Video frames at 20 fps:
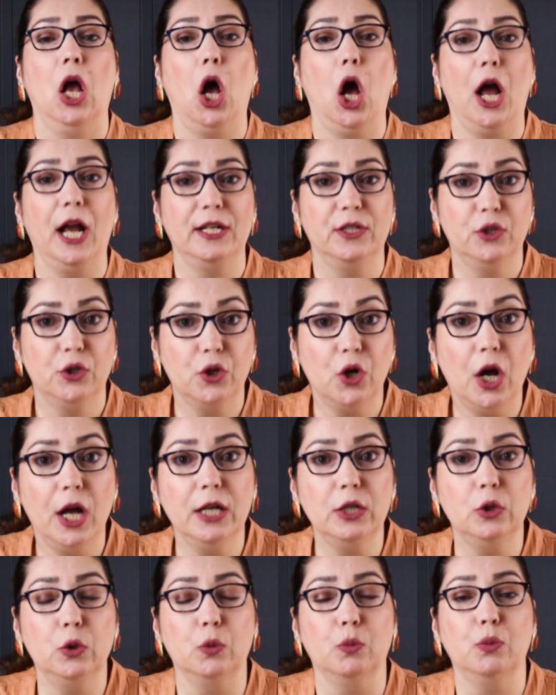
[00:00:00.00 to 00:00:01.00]
I
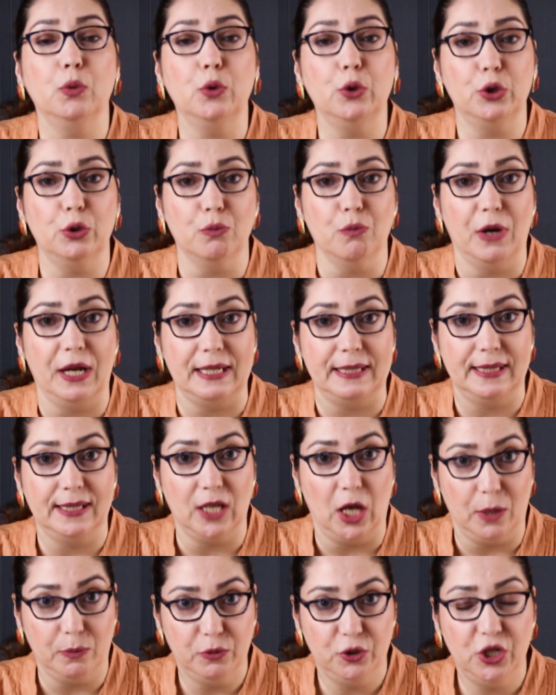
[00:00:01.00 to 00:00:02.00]
try to put my
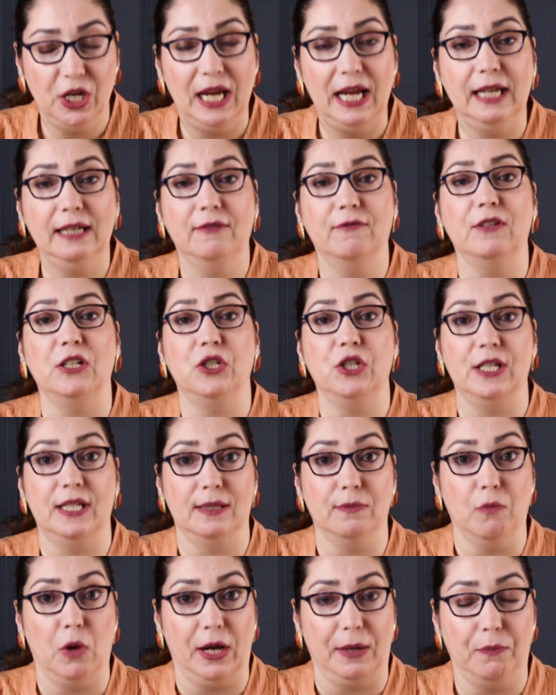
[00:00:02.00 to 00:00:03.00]
subject, which
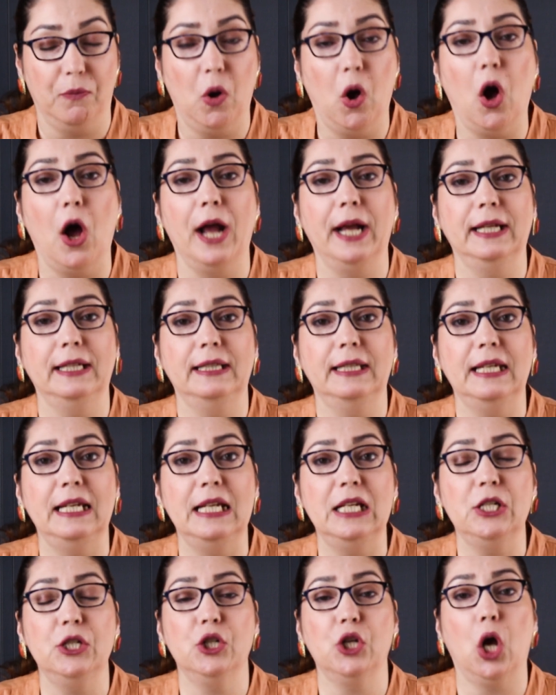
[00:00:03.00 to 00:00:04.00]
is my pie
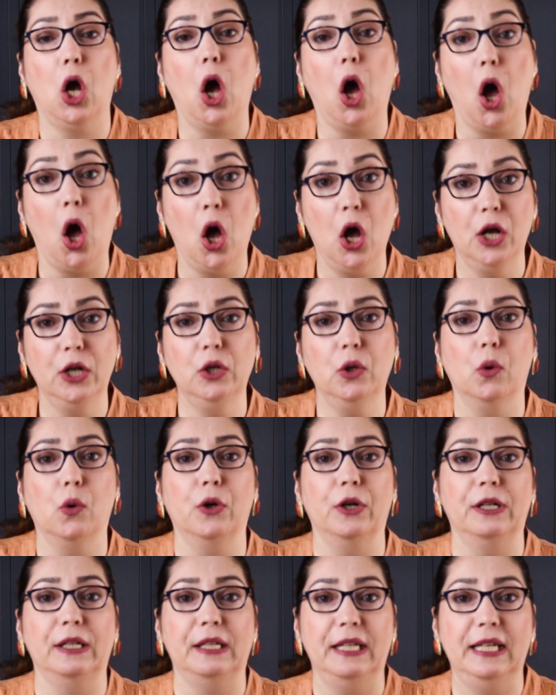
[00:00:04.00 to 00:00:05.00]
dish, on
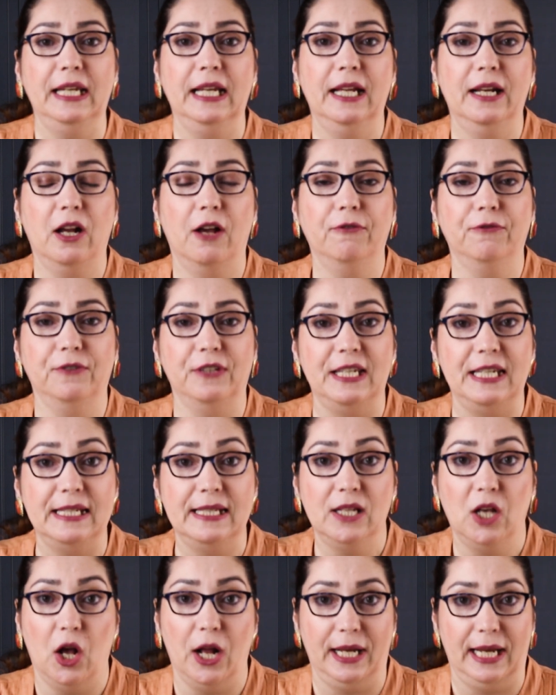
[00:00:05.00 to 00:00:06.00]
or near of
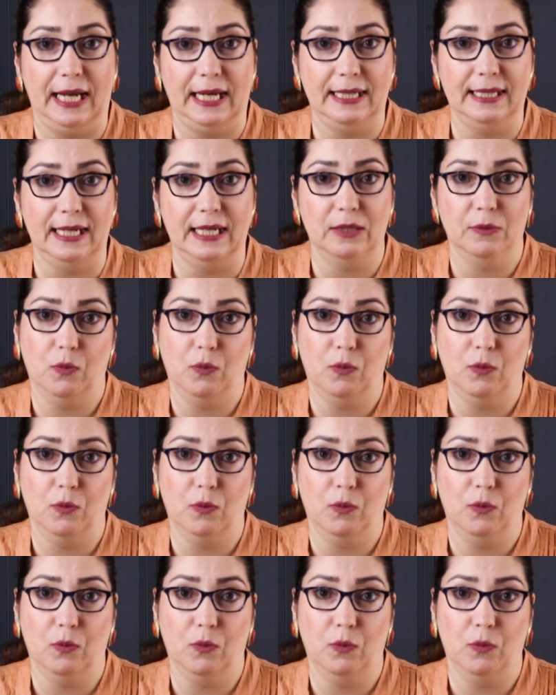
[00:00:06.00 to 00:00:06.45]
these connected